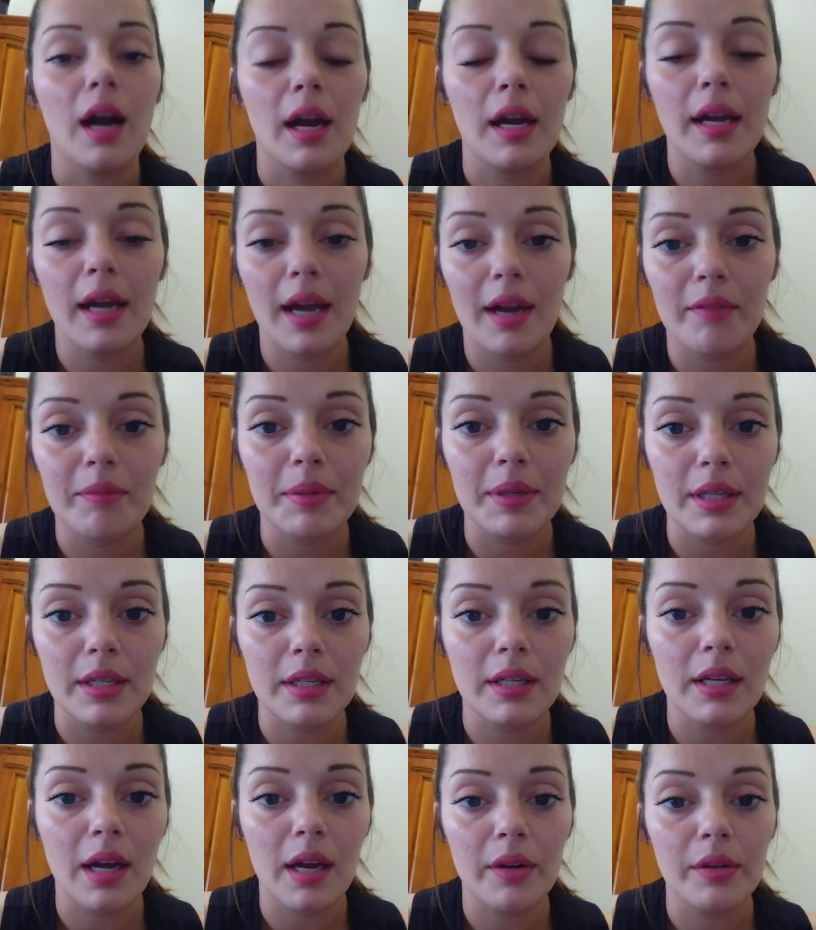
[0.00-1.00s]
I have
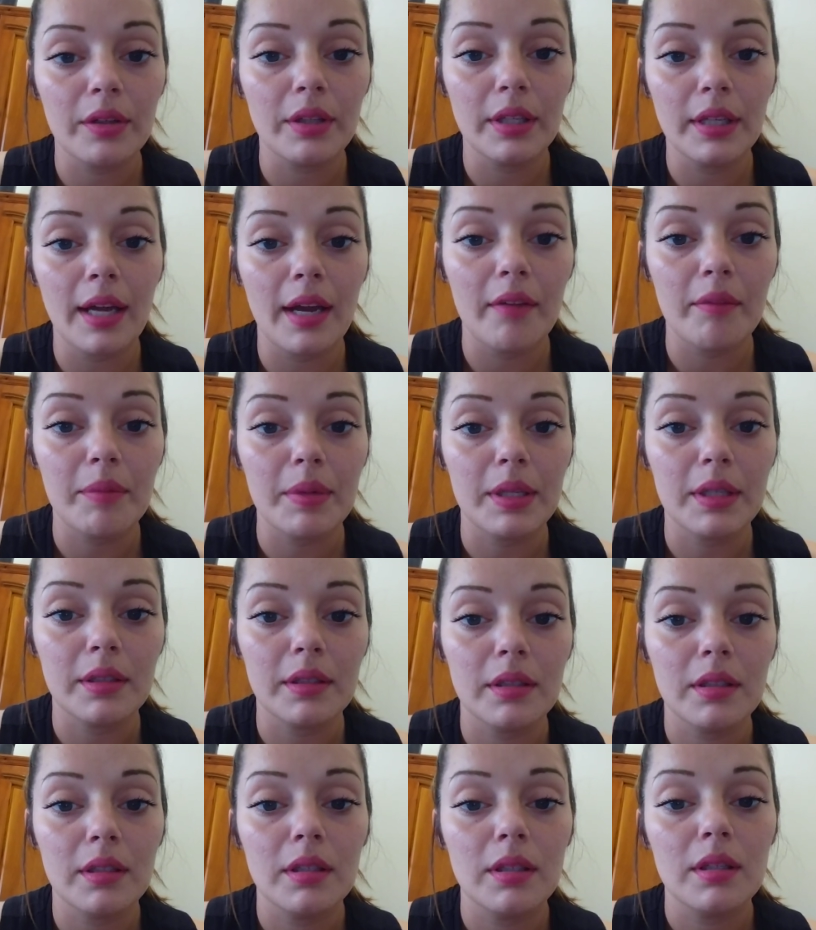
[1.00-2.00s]
been. I really have
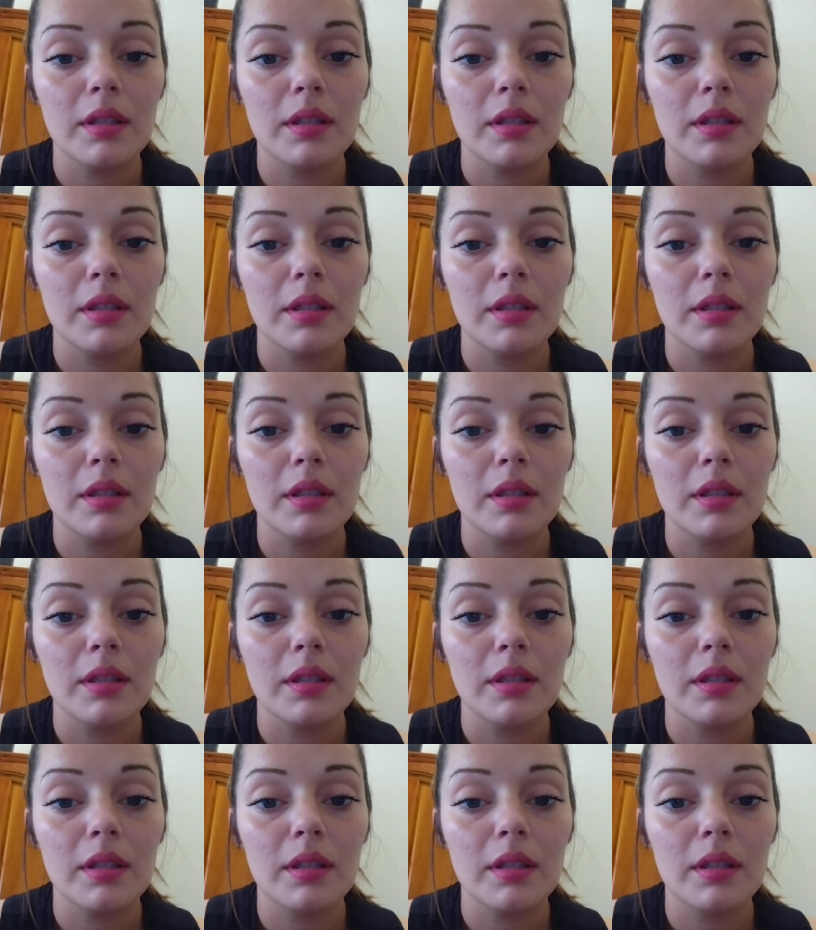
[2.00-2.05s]
been.